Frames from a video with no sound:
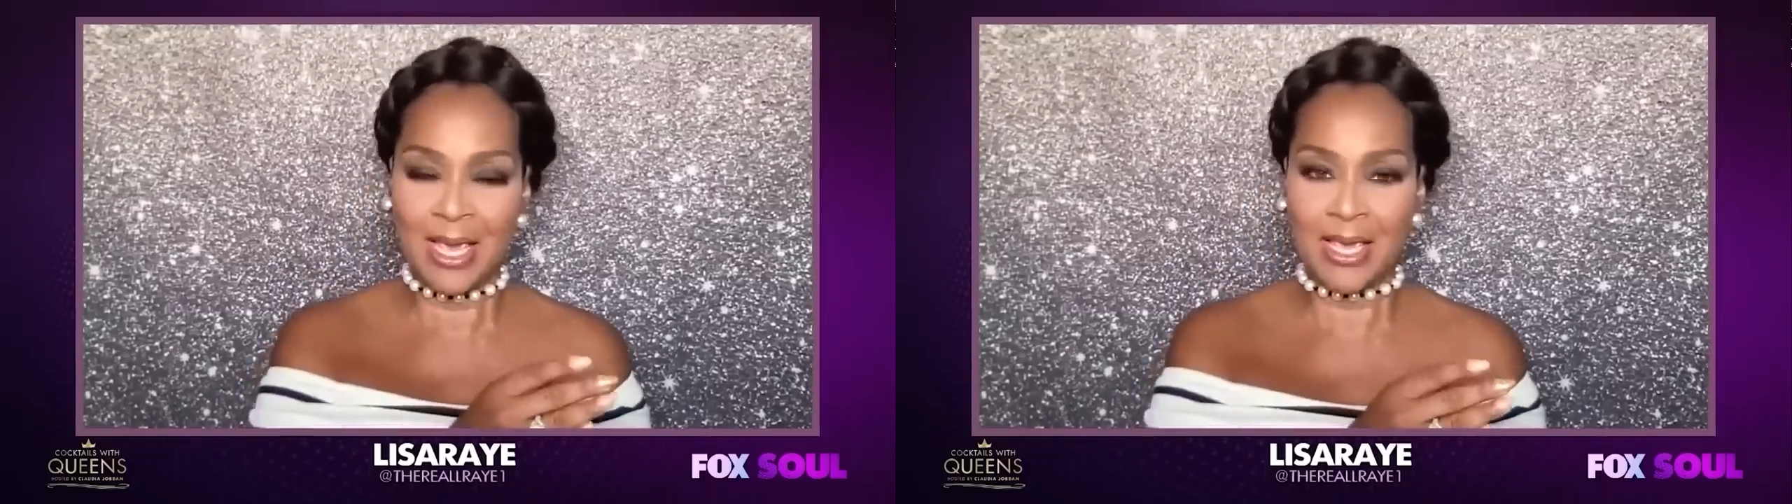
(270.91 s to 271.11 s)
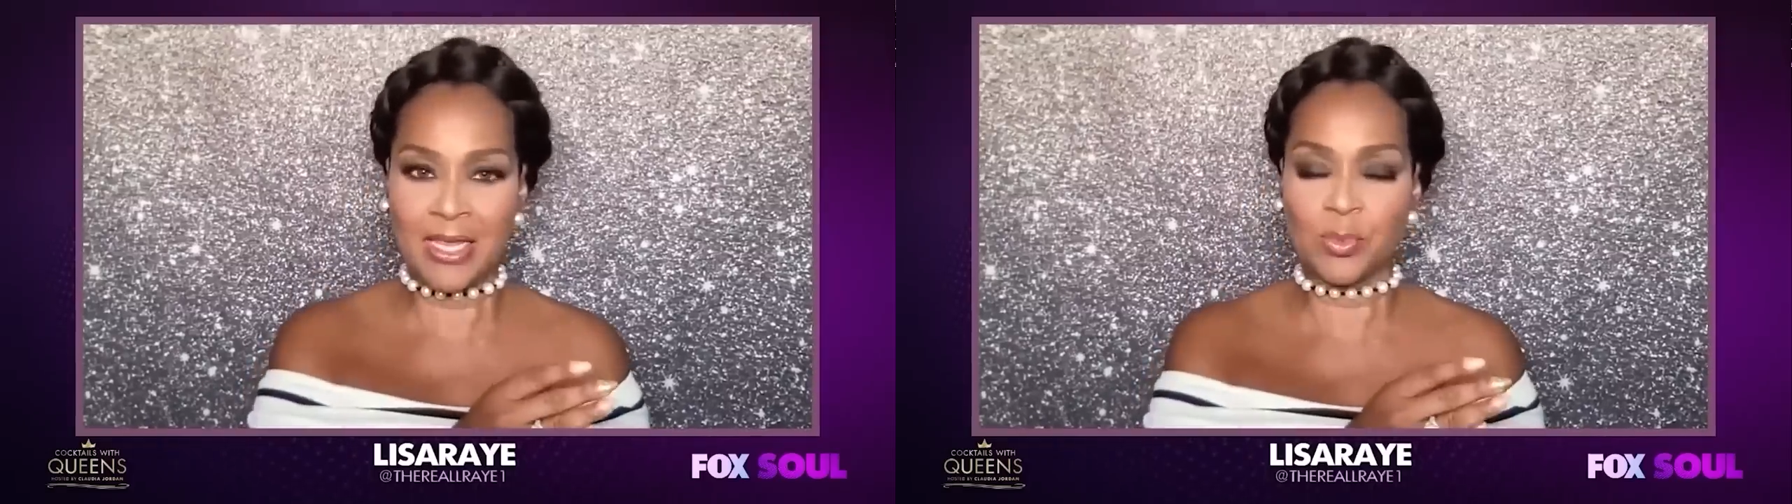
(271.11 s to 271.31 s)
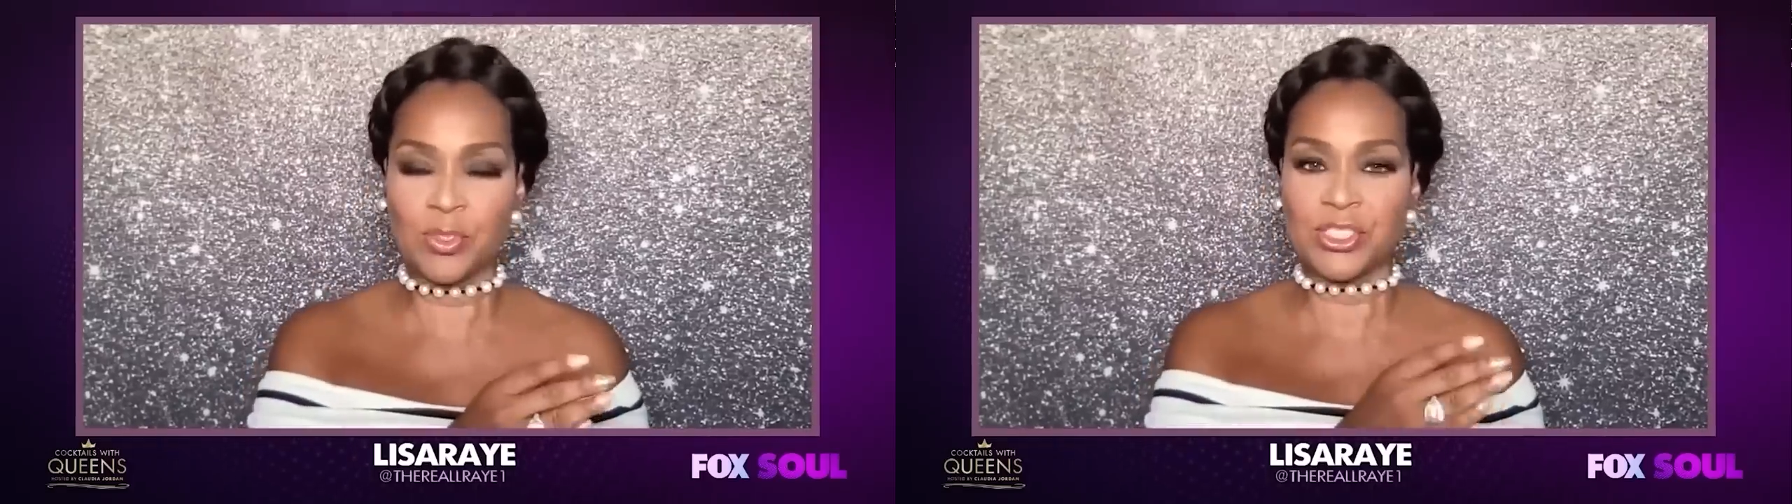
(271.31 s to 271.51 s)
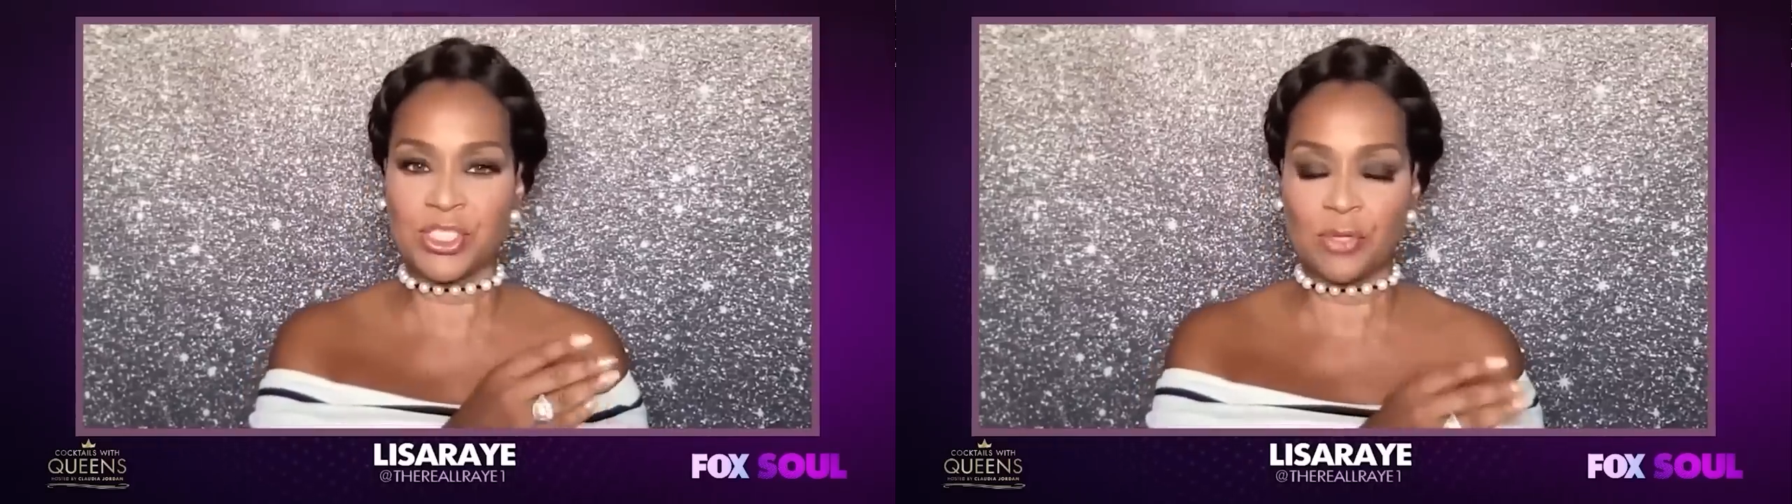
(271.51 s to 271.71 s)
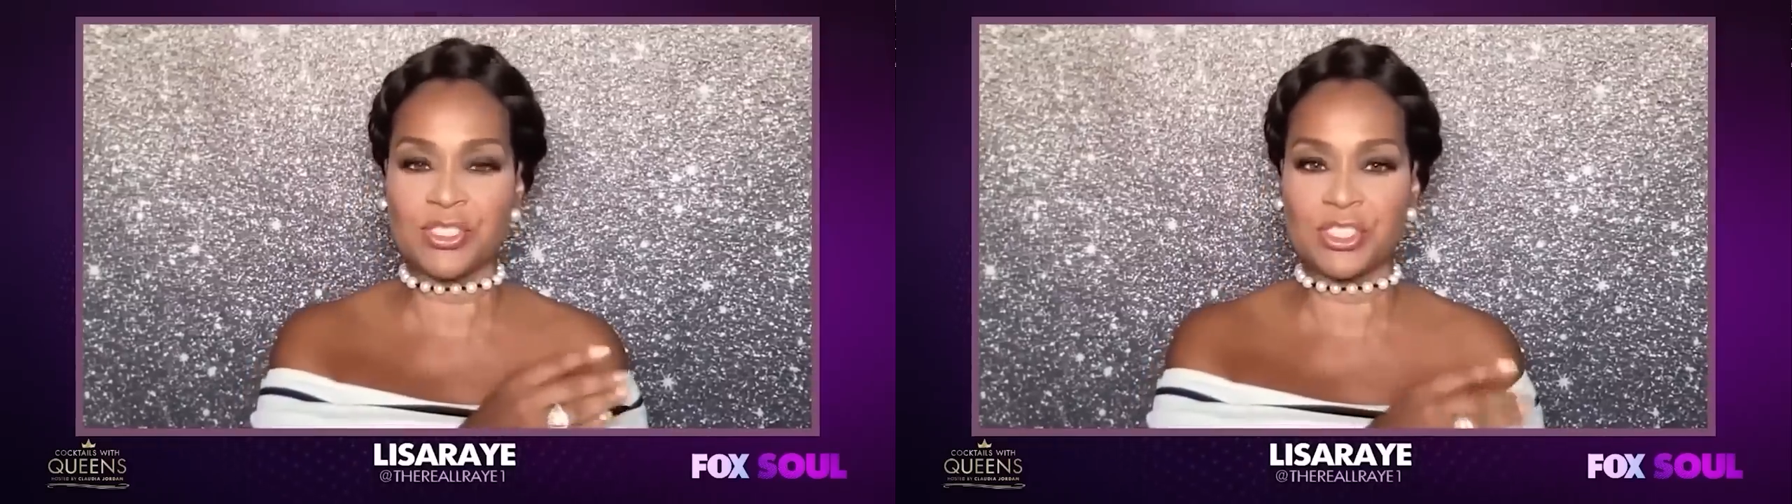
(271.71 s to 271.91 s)
and him was
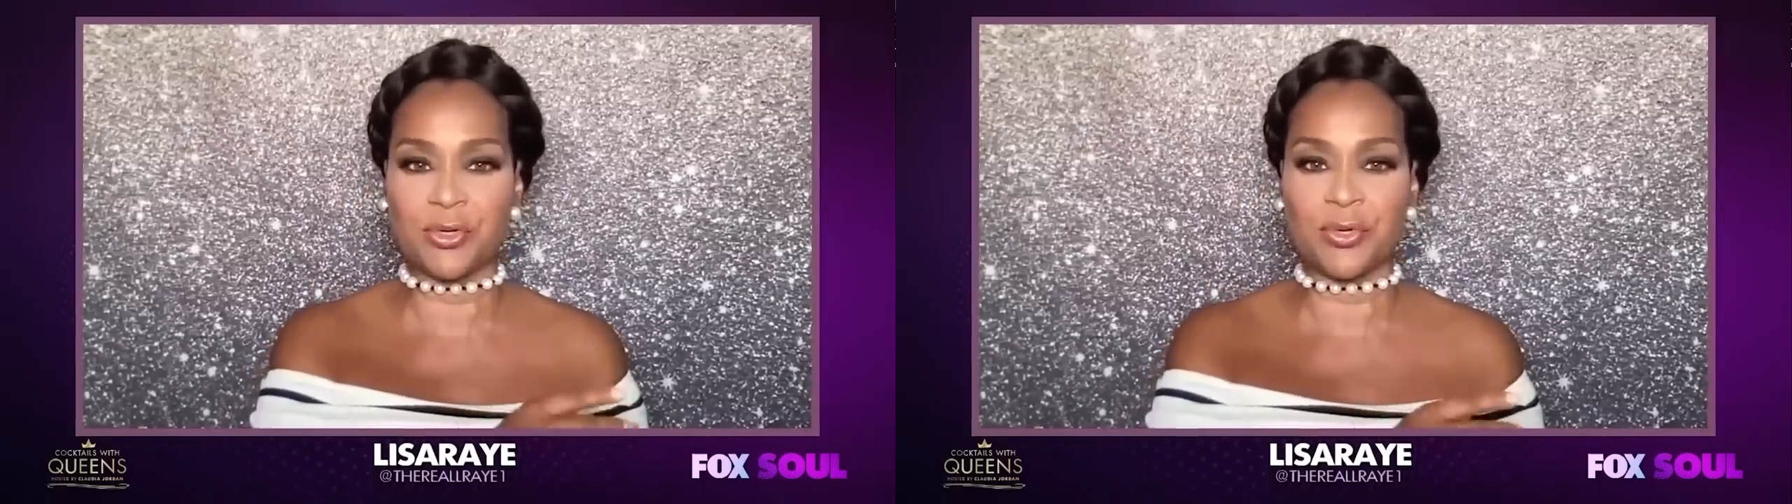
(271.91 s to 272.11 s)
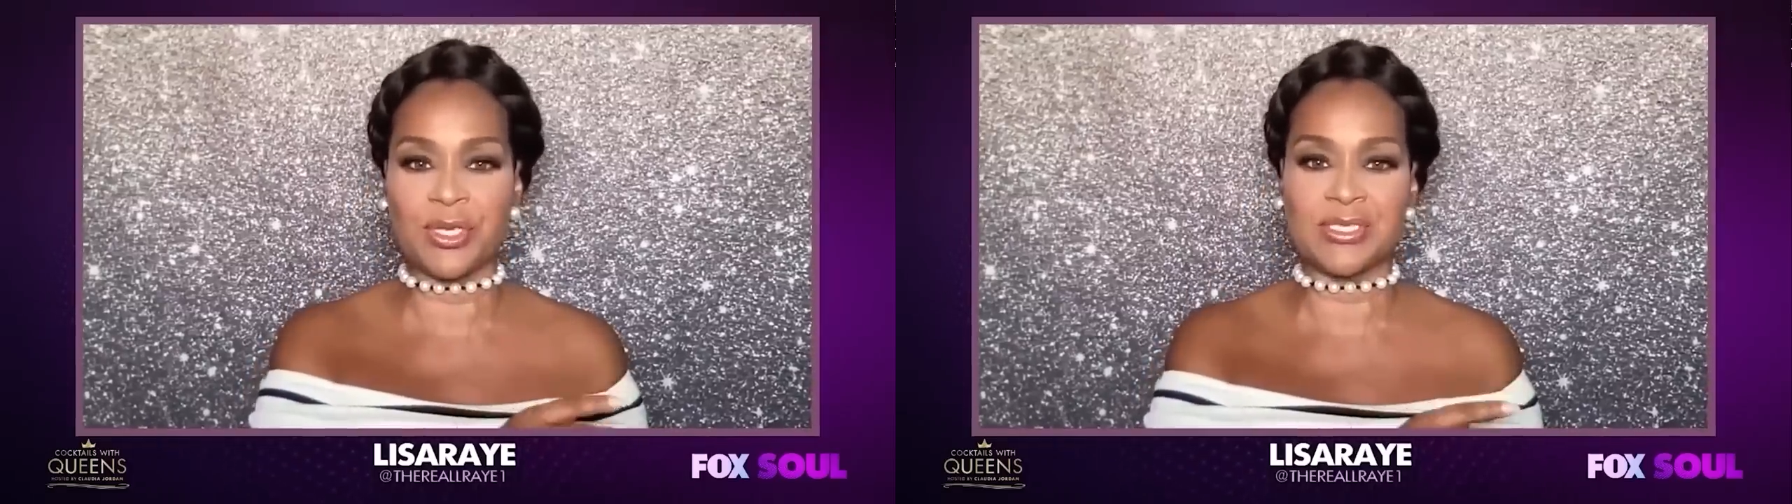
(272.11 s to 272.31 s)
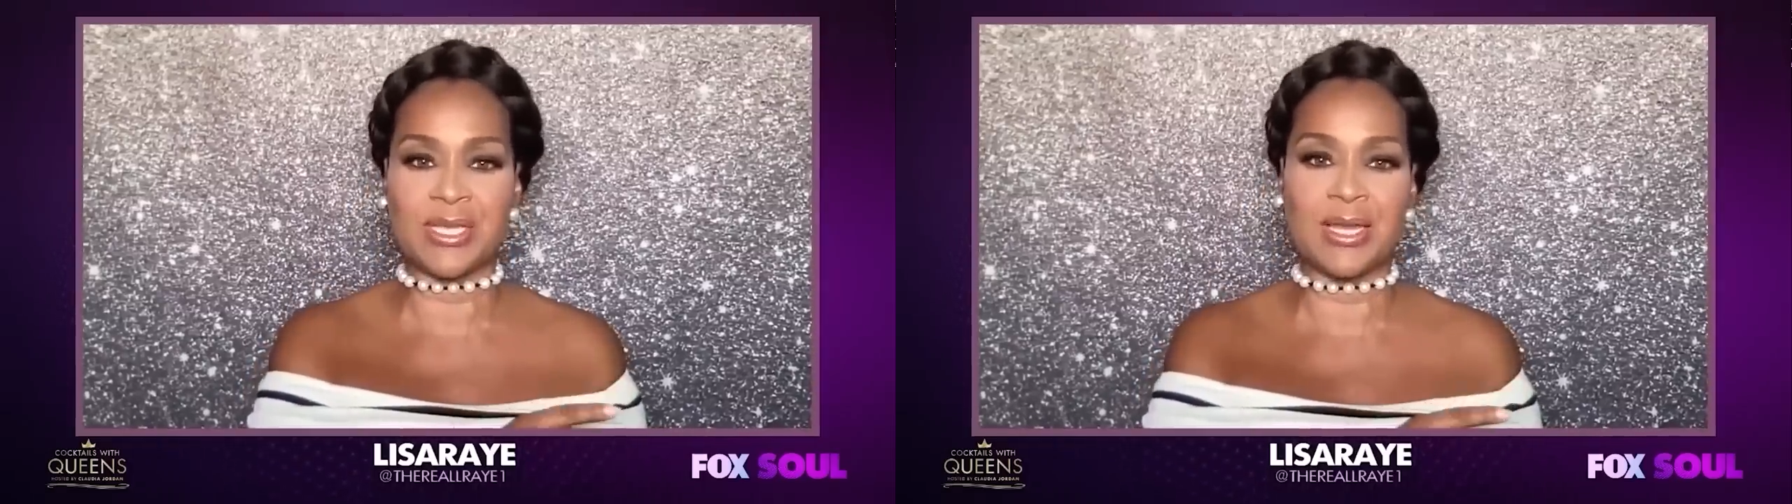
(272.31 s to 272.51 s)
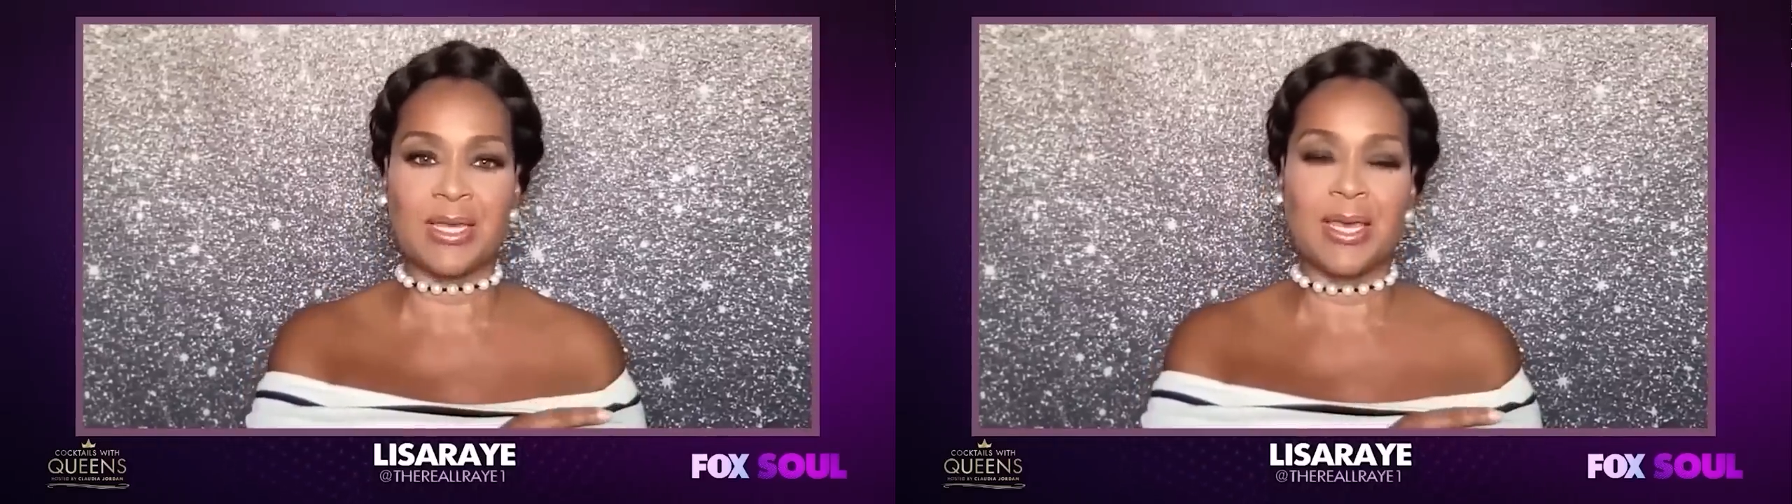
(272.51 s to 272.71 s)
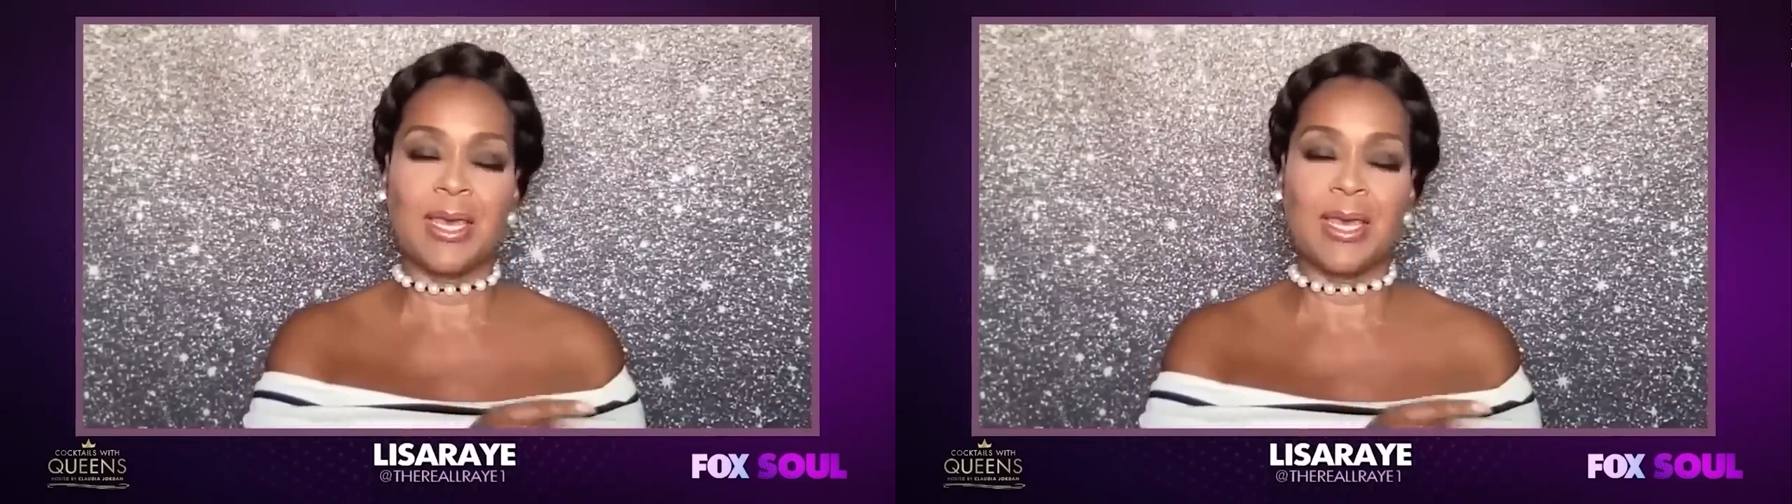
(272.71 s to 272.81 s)
so serious that